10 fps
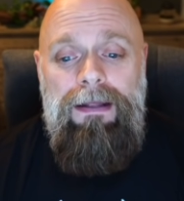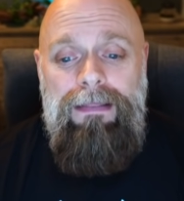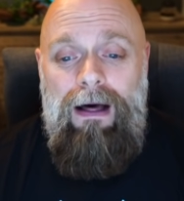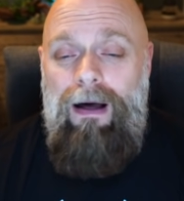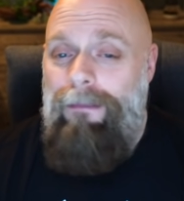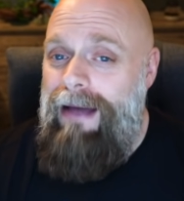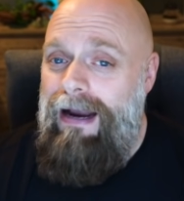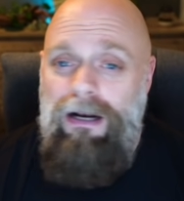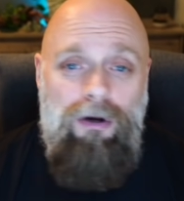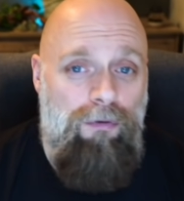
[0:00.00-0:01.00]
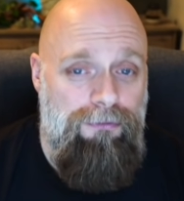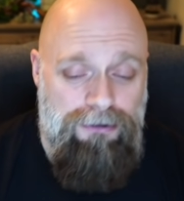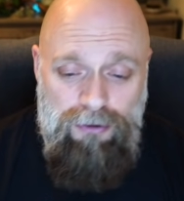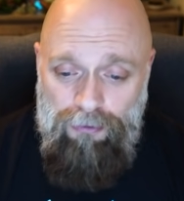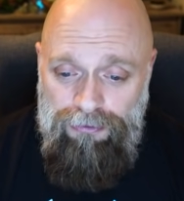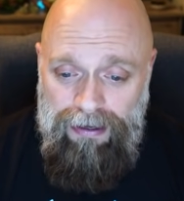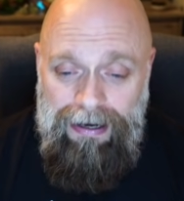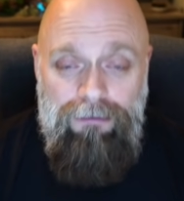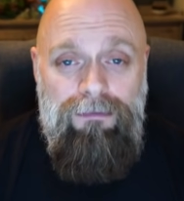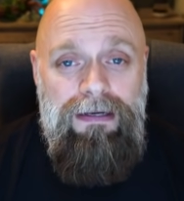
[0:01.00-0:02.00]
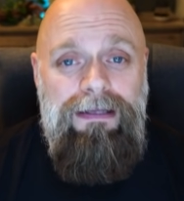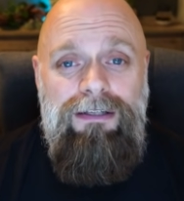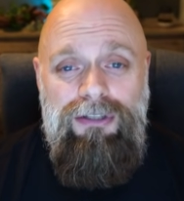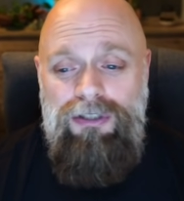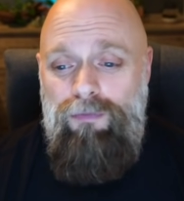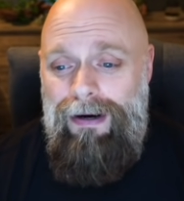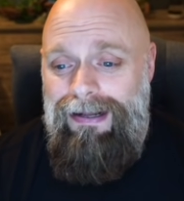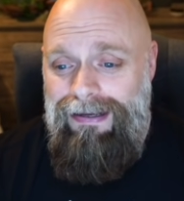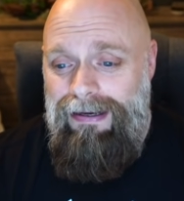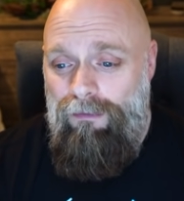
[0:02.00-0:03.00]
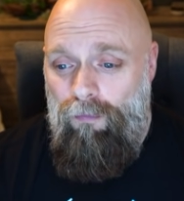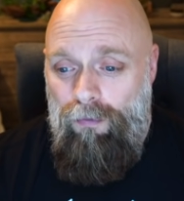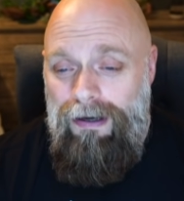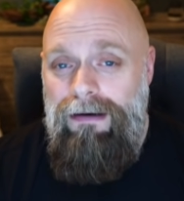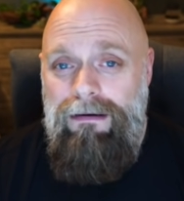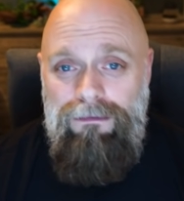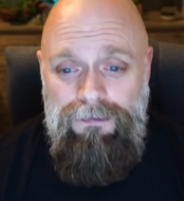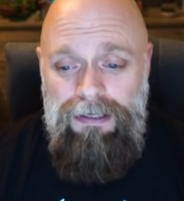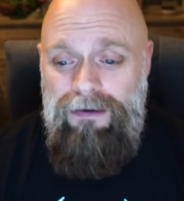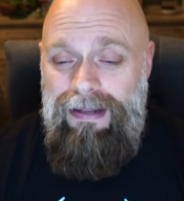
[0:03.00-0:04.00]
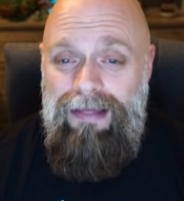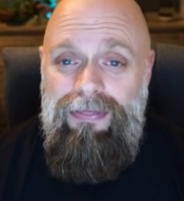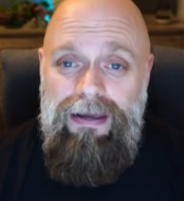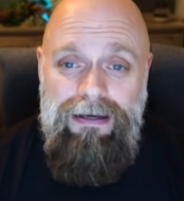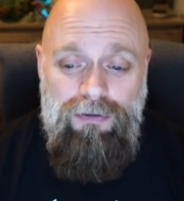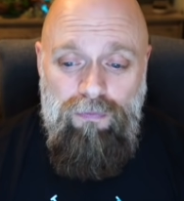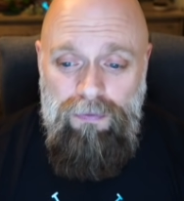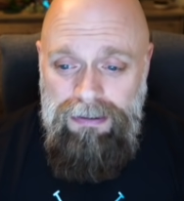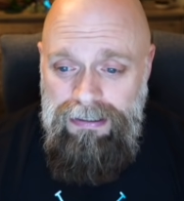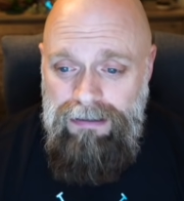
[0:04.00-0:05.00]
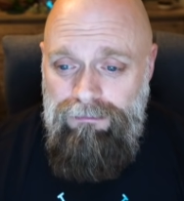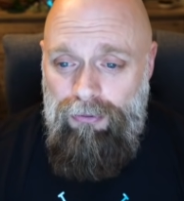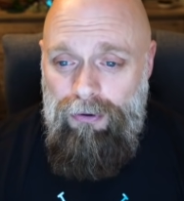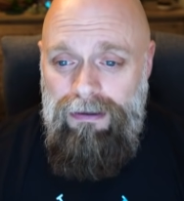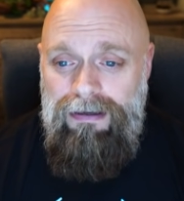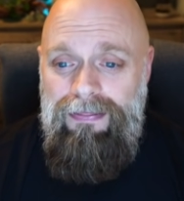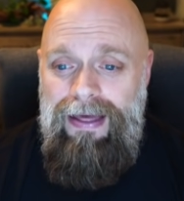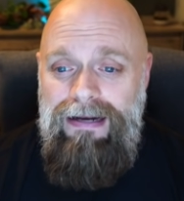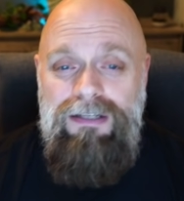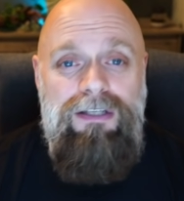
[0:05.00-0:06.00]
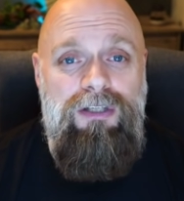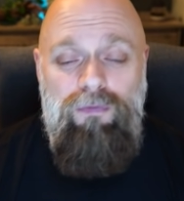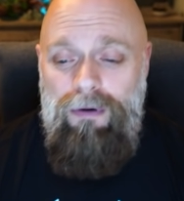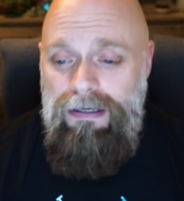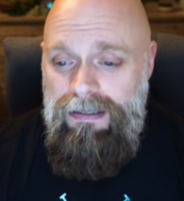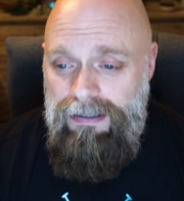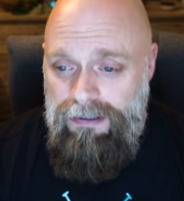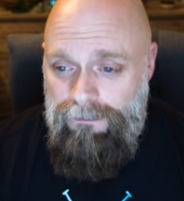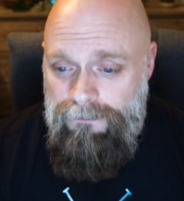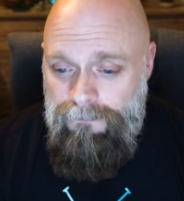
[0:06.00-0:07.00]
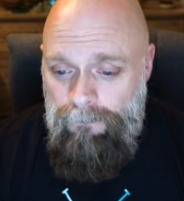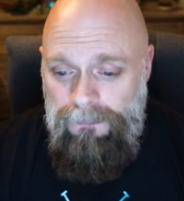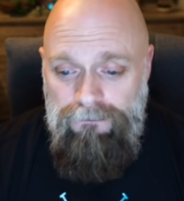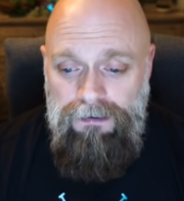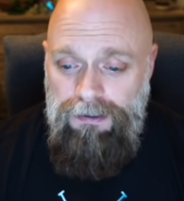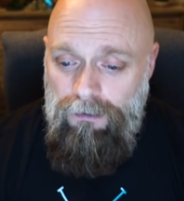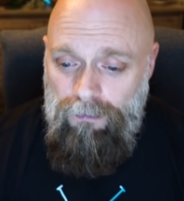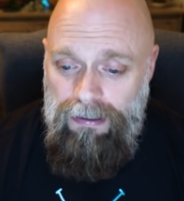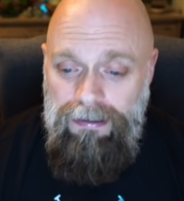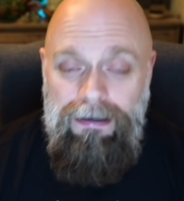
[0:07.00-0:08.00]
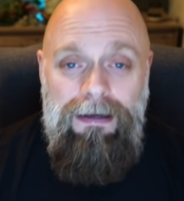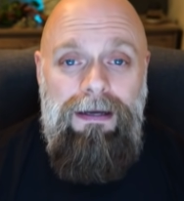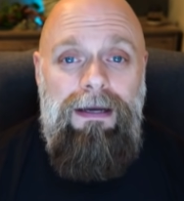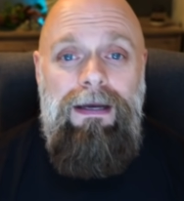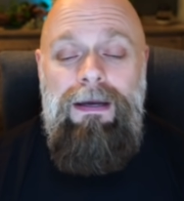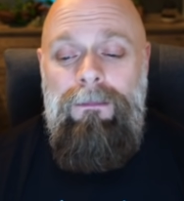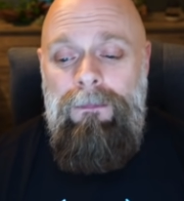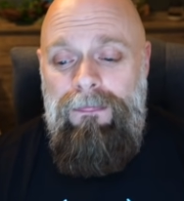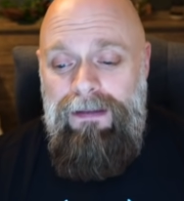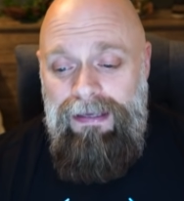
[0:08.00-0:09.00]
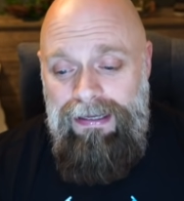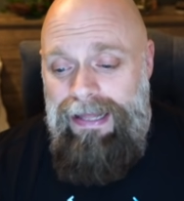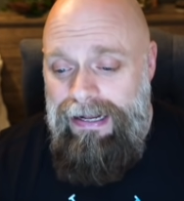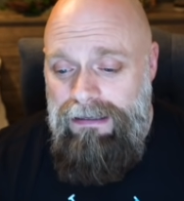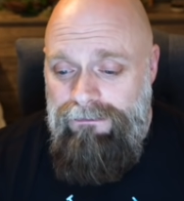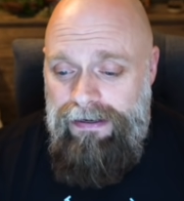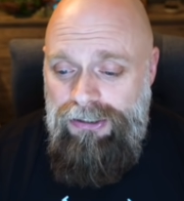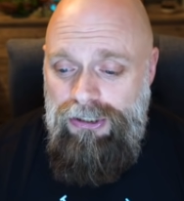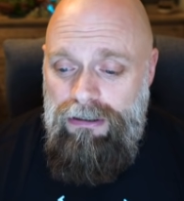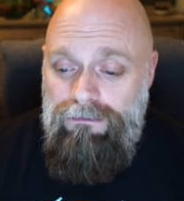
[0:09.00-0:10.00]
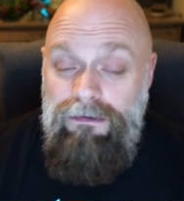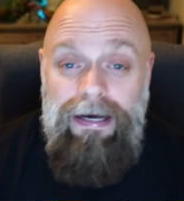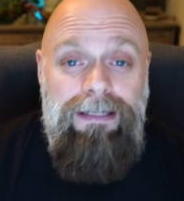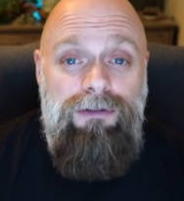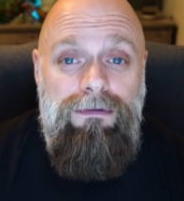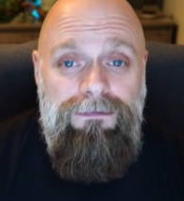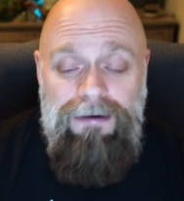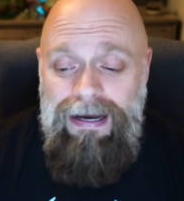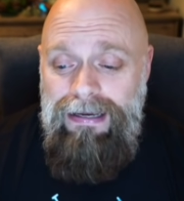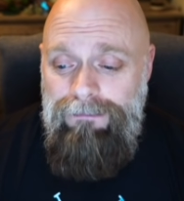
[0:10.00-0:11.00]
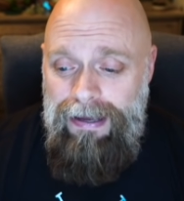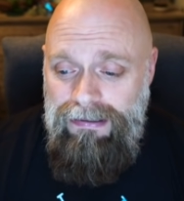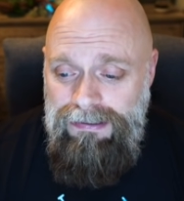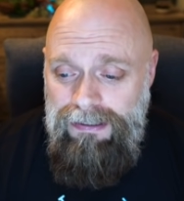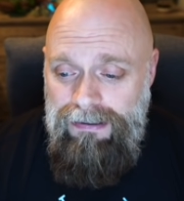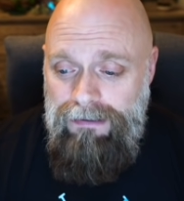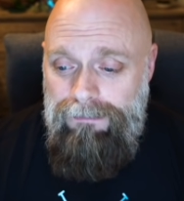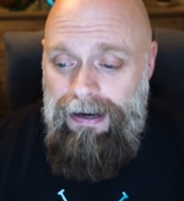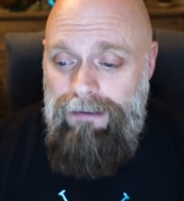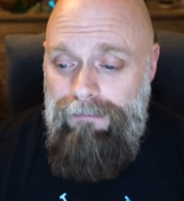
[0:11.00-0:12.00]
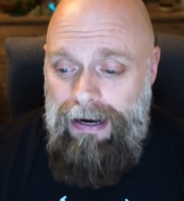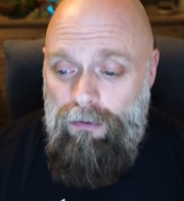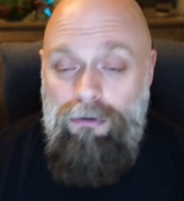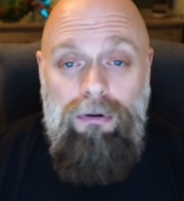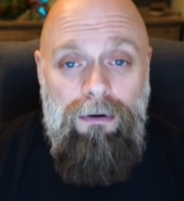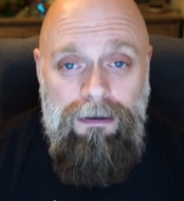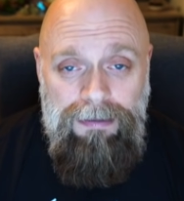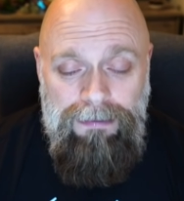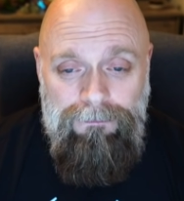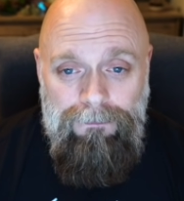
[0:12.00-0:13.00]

Now, I'm not going to go through this whole thing. I really just want to hit one figure that I think is really important, and that is this one here, figure 1, the inactivation of nitrifying bacteria by monochloramine.